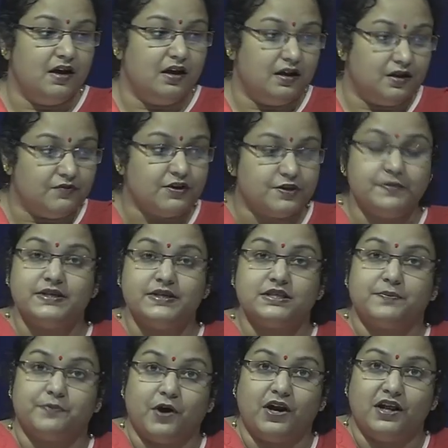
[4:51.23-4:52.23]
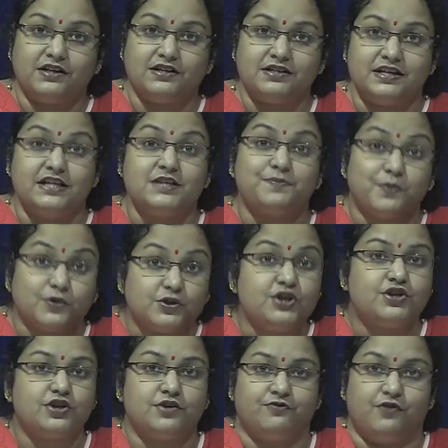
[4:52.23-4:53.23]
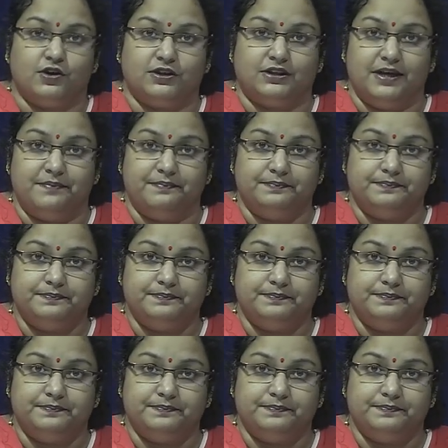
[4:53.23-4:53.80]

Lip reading: which means the product is positioned for them.